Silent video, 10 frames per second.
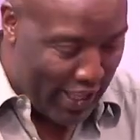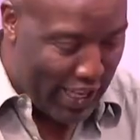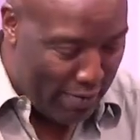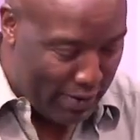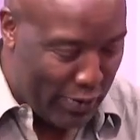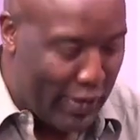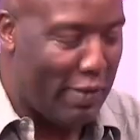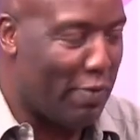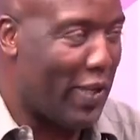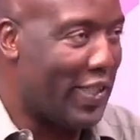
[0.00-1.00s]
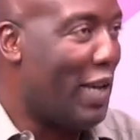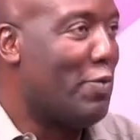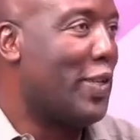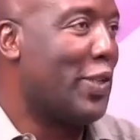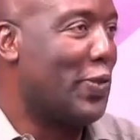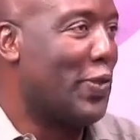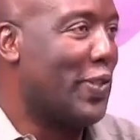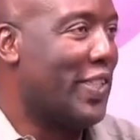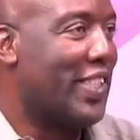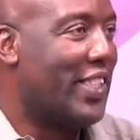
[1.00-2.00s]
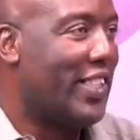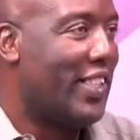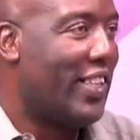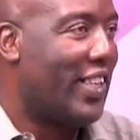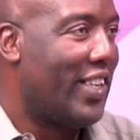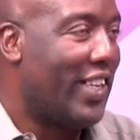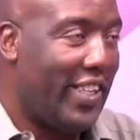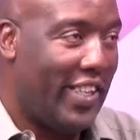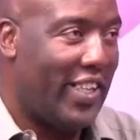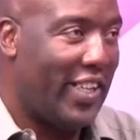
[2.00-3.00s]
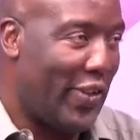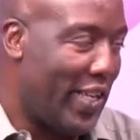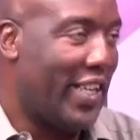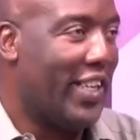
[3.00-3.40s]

After 24 hours, they have to take you to court. Right? You're done.